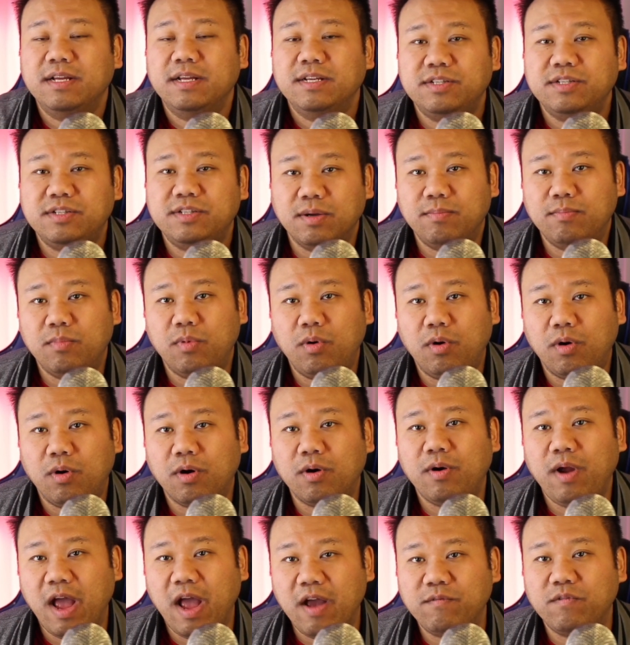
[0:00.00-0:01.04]
some
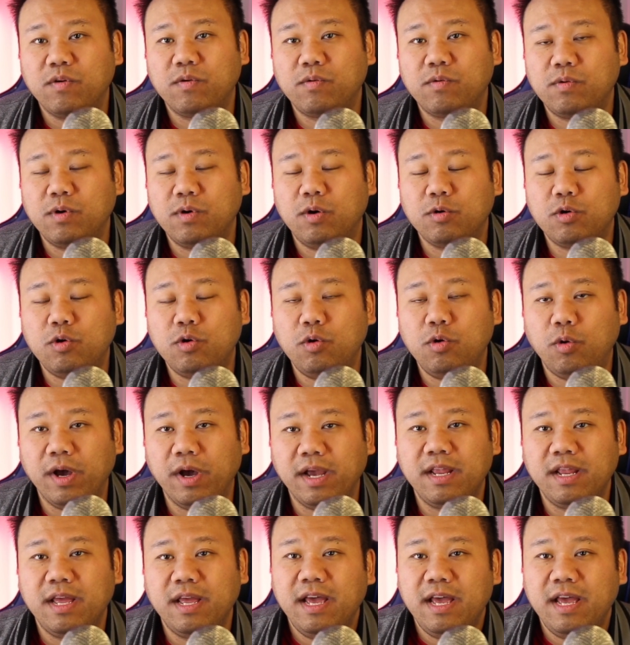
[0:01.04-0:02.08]
more Evergrow
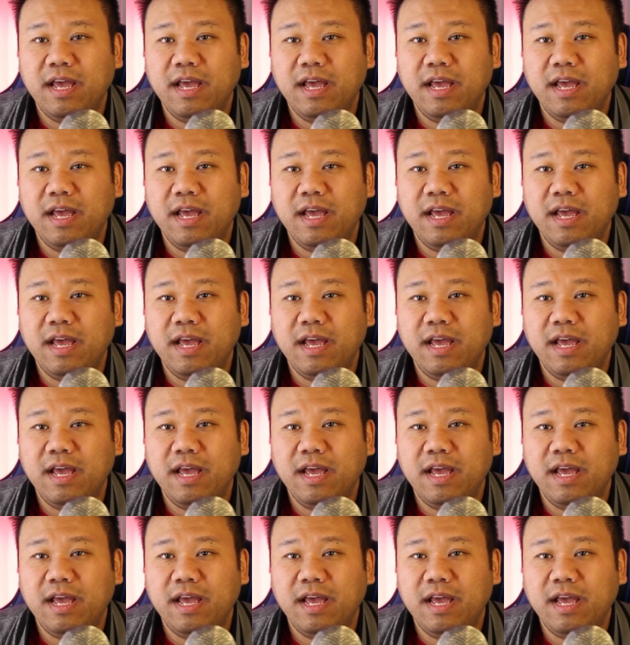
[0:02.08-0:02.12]
coin.